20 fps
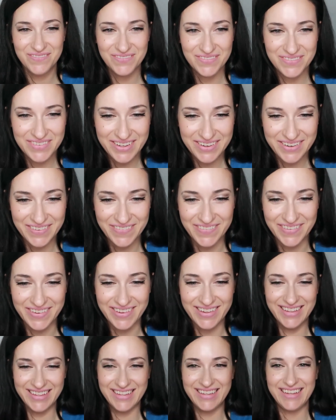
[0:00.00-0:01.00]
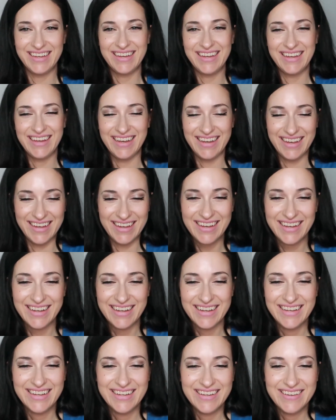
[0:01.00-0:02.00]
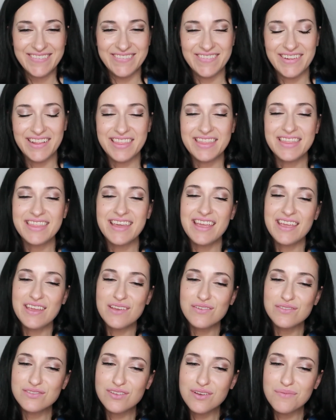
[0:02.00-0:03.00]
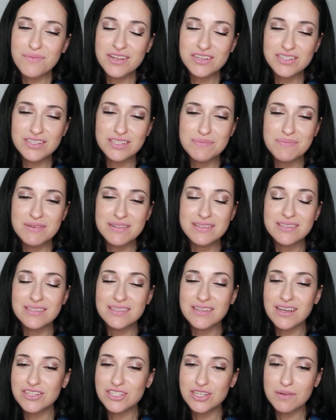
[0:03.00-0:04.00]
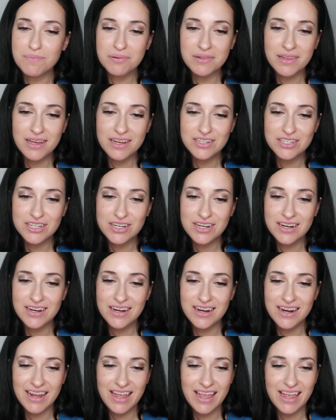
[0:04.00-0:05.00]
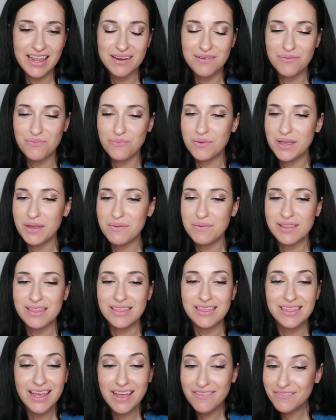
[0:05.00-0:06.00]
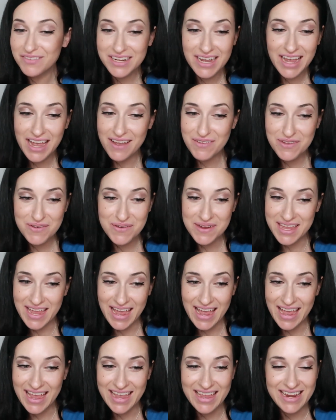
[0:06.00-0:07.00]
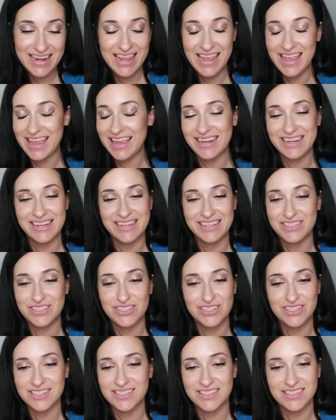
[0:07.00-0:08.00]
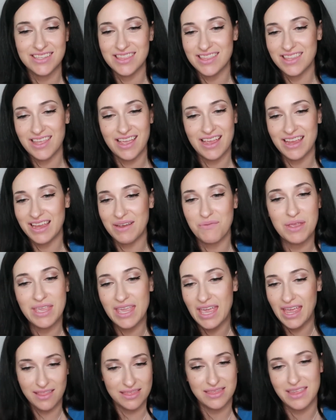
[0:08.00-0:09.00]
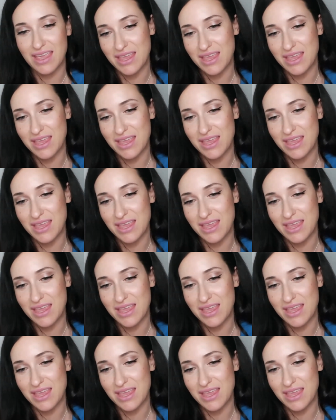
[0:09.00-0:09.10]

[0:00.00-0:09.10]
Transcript: Beautiful. Well, thank you so much. It's been such a pleasure, and we would love to have you again. And it's just, we can't